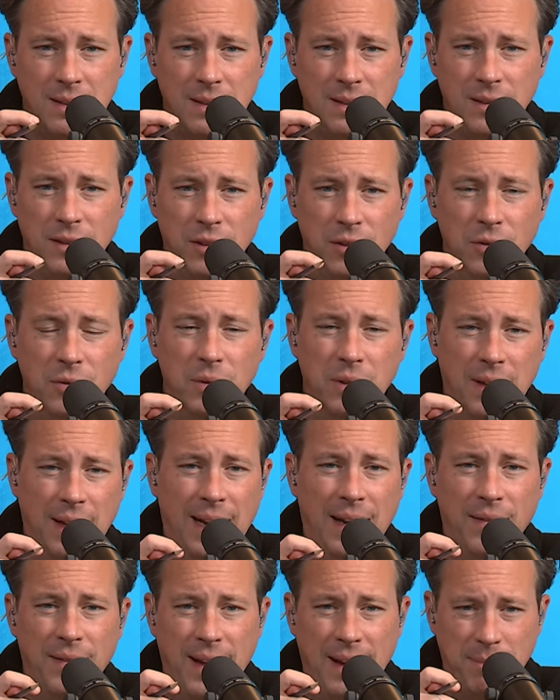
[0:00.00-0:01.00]
you
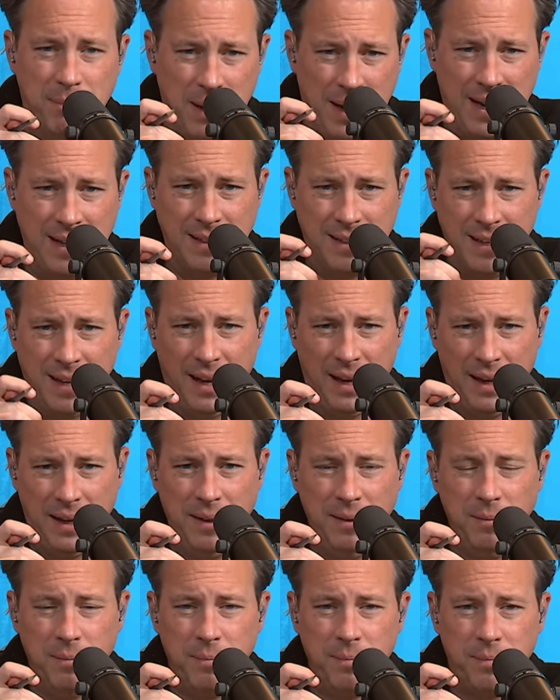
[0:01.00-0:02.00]
allowed that bad
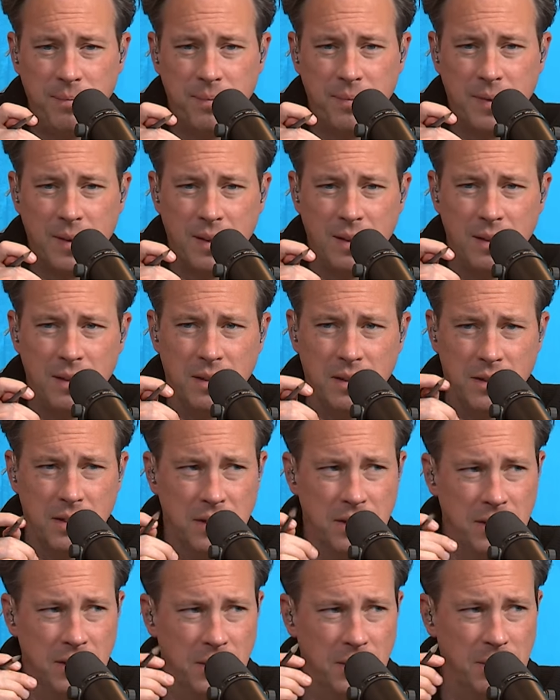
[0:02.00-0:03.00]
day to
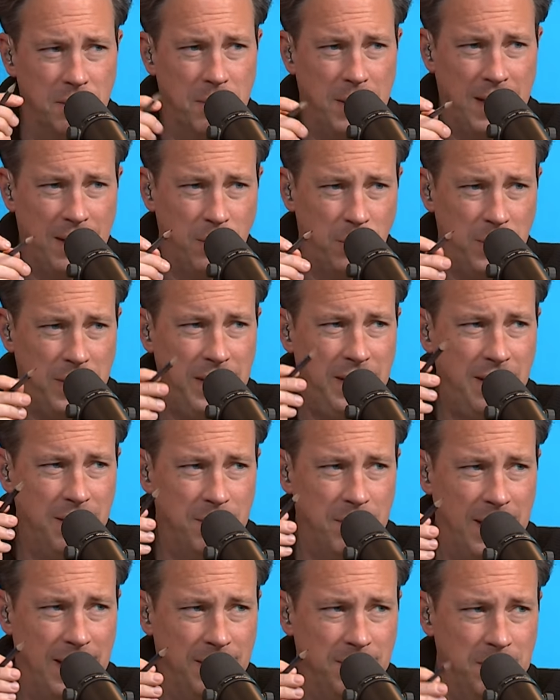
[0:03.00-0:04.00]
turn into a bad week, a
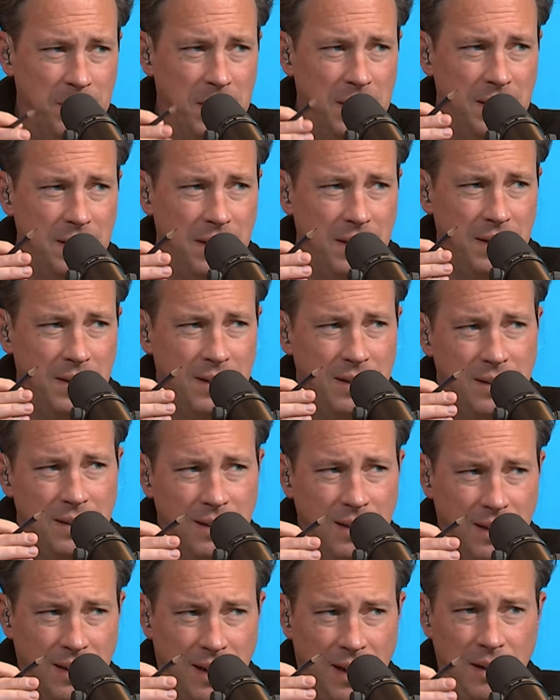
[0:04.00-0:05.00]
bad month,
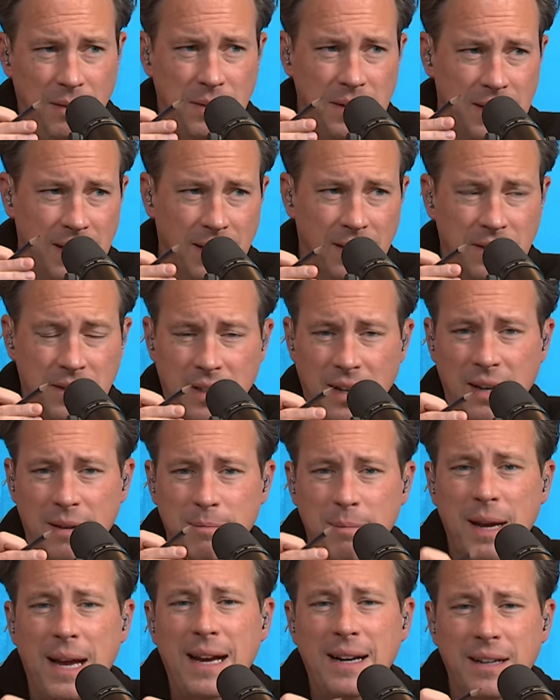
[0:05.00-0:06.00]
and I would dare say a
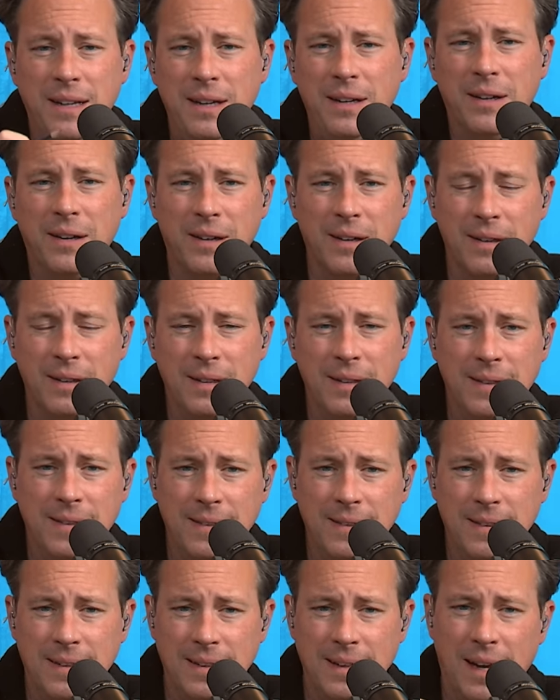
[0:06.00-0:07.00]
bad year.
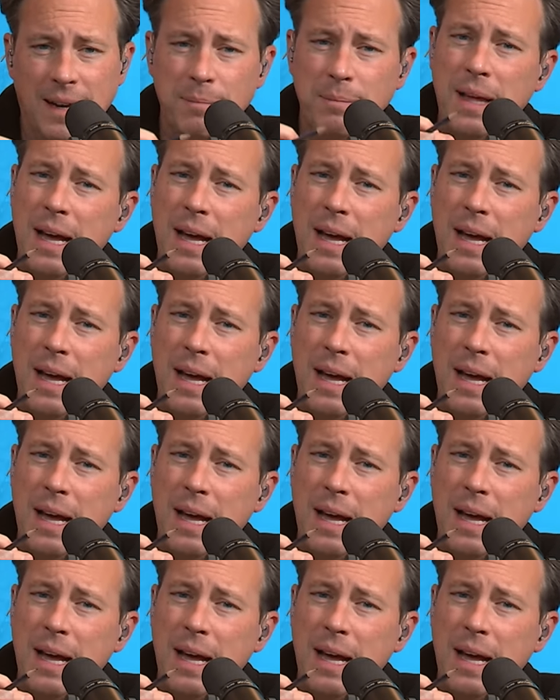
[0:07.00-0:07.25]
And I'm